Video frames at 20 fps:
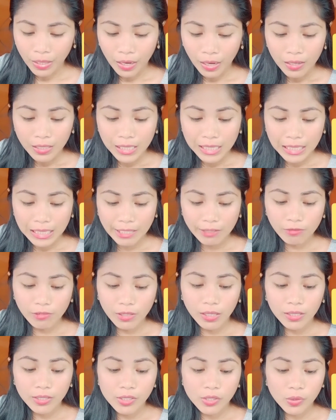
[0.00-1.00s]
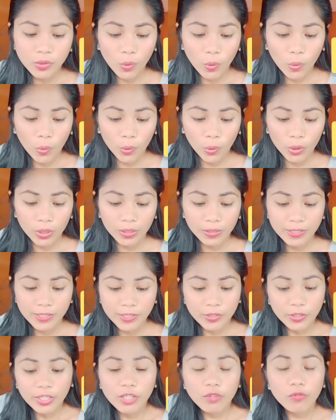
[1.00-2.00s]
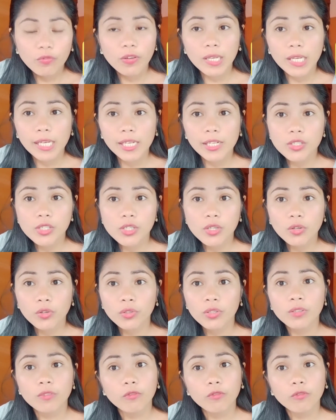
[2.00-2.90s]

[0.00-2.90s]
clearance or certification